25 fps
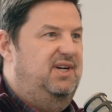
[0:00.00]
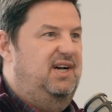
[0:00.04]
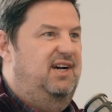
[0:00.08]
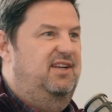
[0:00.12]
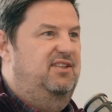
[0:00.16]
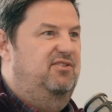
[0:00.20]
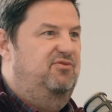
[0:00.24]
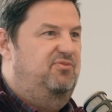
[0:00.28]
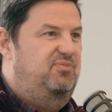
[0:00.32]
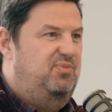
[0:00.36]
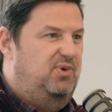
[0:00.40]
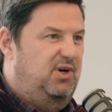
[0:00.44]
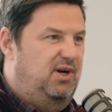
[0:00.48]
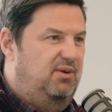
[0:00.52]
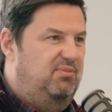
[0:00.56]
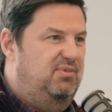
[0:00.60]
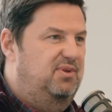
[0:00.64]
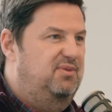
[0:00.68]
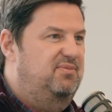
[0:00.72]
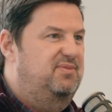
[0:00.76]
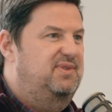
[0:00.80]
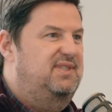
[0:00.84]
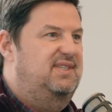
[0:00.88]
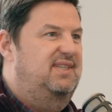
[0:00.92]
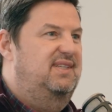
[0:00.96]
kind of
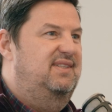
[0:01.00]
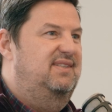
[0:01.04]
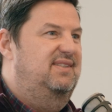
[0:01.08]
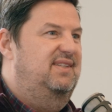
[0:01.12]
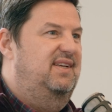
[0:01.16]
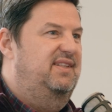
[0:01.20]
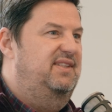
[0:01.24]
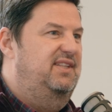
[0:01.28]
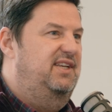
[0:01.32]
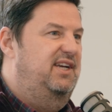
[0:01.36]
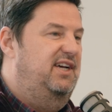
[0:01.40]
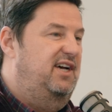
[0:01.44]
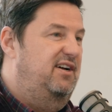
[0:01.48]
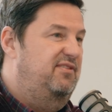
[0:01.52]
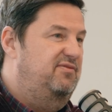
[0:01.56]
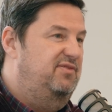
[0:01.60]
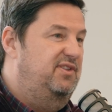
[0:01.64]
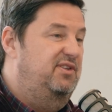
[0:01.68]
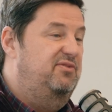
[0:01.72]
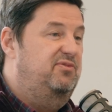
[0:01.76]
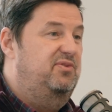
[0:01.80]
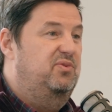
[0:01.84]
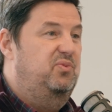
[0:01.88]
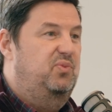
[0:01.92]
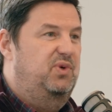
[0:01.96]
problems and they have
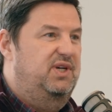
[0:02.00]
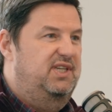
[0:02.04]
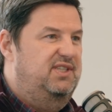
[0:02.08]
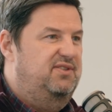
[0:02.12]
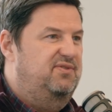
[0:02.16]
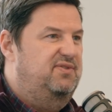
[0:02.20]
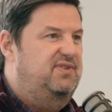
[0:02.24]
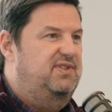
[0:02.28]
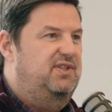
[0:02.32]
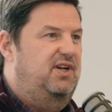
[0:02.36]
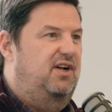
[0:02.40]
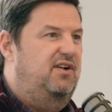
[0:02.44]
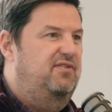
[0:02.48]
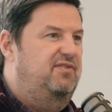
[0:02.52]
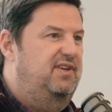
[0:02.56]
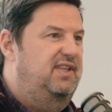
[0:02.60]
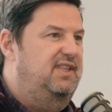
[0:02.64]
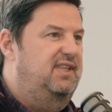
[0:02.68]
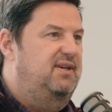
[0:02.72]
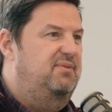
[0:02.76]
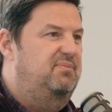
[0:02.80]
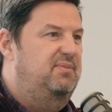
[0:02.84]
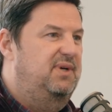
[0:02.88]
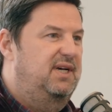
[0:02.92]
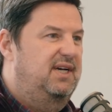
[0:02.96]
different ways of solving
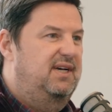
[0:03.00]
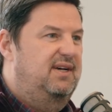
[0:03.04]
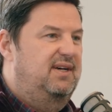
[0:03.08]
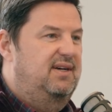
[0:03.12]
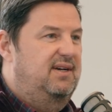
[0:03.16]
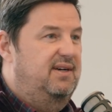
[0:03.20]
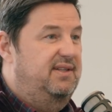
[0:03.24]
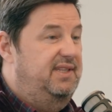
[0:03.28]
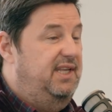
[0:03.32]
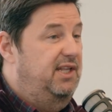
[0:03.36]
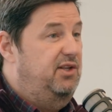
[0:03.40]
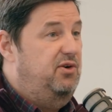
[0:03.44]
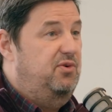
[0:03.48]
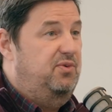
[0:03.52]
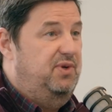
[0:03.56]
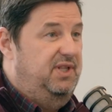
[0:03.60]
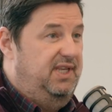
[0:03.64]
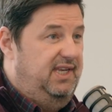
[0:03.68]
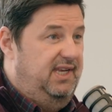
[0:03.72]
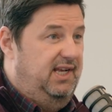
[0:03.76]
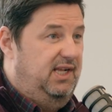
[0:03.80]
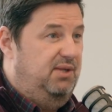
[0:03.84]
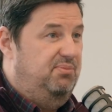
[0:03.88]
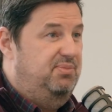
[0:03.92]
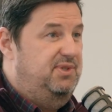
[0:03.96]
them. And that already
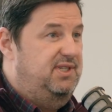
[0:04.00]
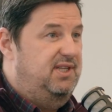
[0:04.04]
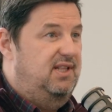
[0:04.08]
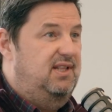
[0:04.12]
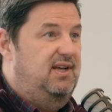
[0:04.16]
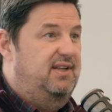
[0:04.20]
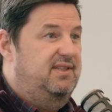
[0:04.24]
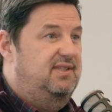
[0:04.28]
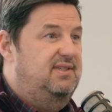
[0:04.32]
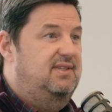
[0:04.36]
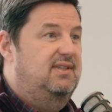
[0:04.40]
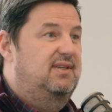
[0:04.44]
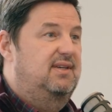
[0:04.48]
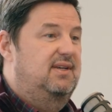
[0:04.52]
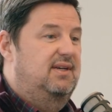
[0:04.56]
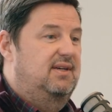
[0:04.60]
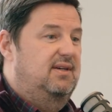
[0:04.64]
helps a lot.